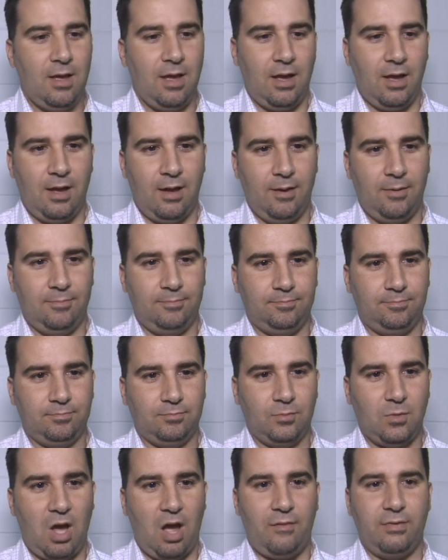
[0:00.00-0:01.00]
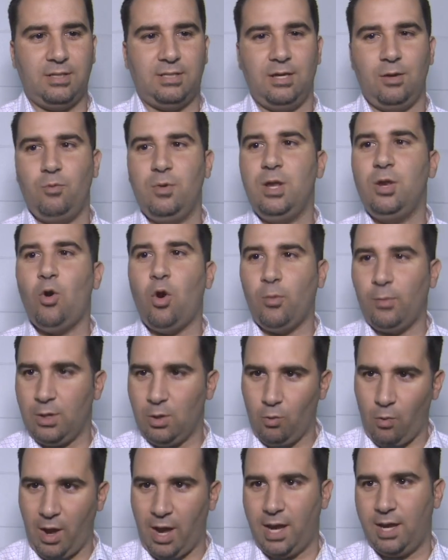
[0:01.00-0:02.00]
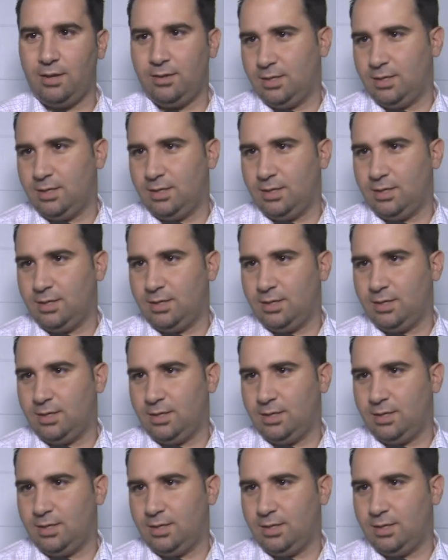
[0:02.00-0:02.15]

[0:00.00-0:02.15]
Um, obviously, we normally wait,